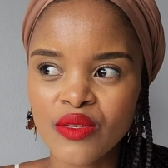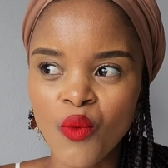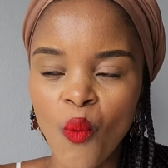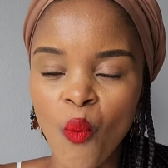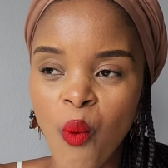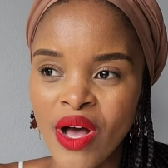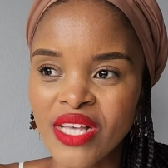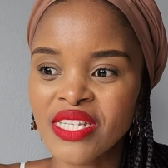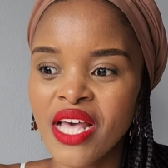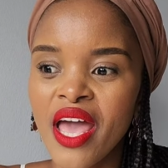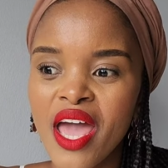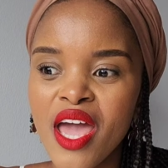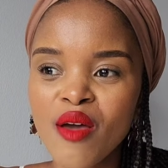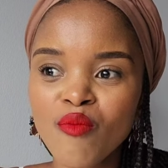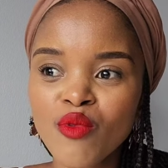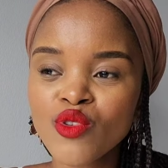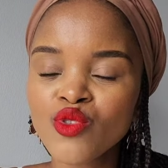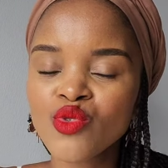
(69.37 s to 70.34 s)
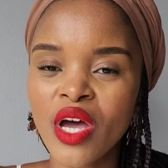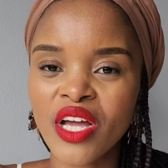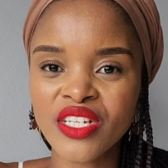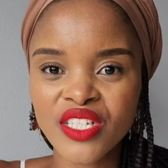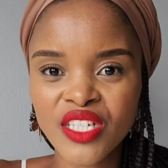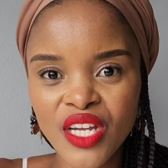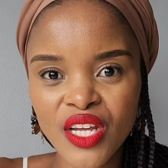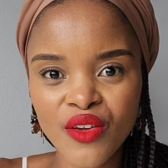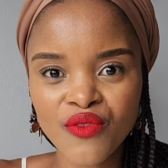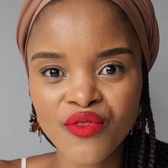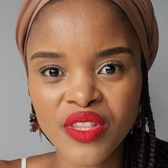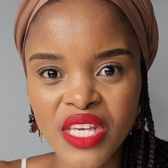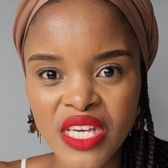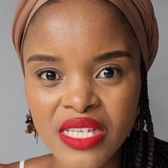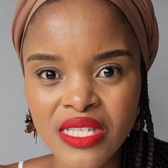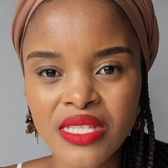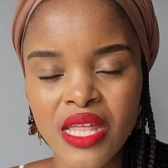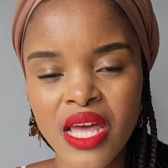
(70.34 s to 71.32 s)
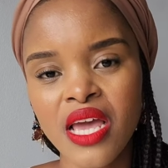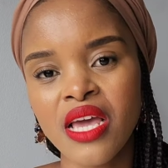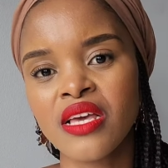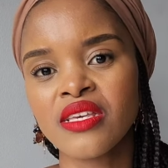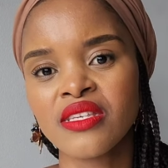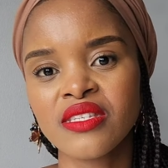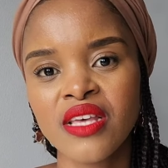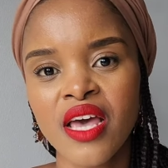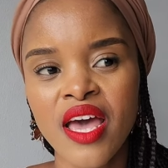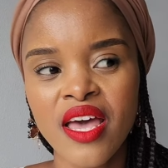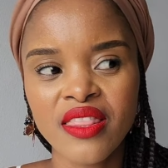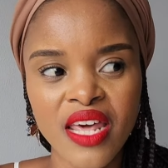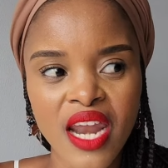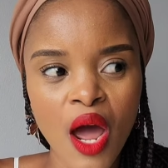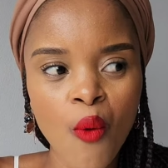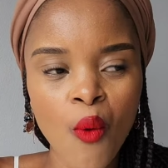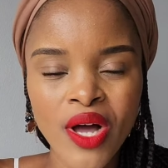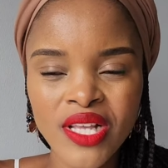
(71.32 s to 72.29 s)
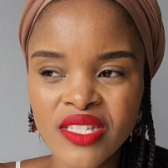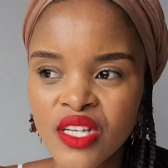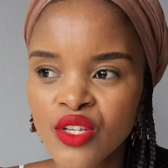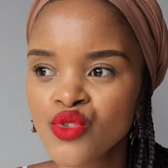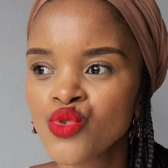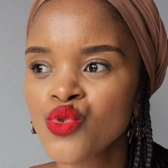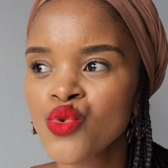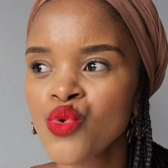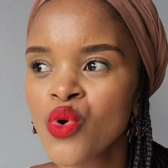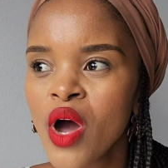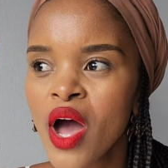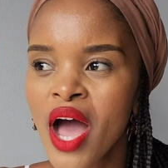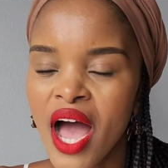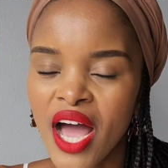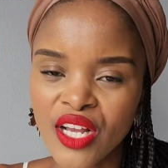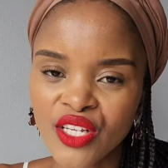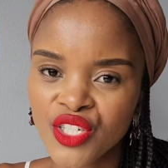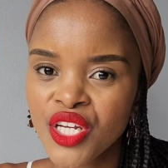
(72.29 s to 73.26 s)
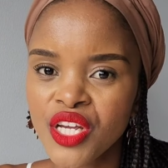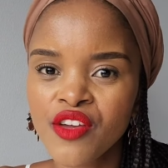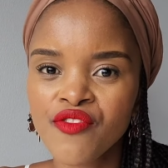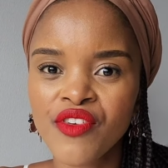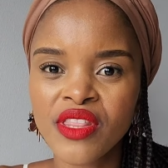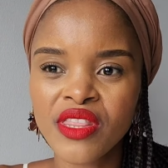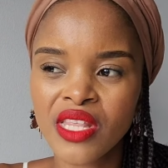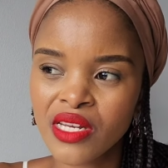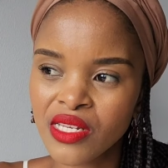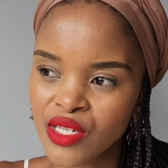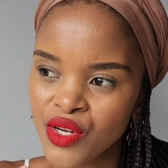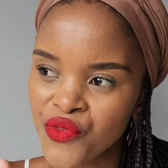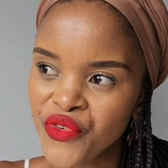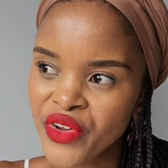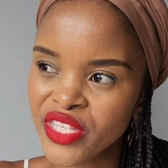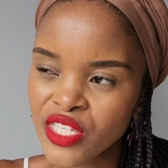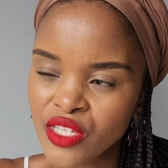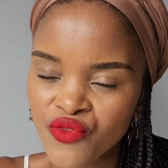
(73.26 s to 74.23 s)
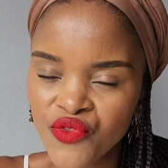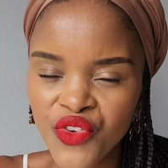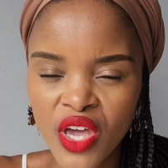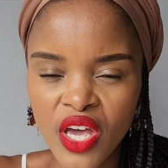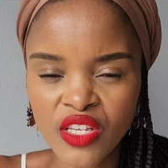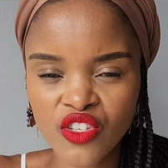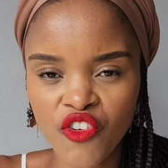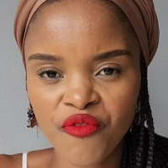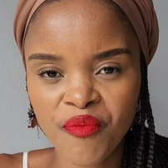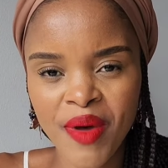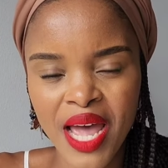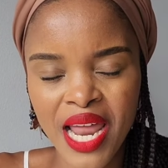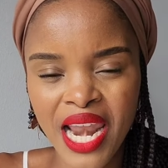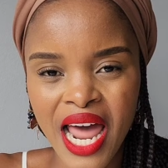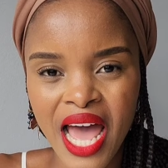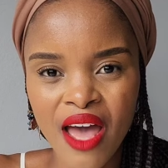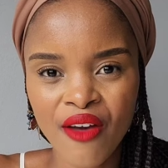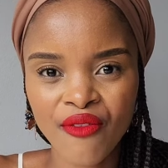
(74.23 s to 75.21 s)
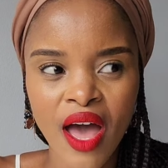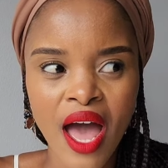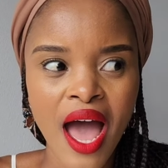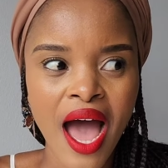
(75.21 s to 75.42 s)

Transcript: Was I able to achieve these things that I wanted to achieve in the different spheres of my life?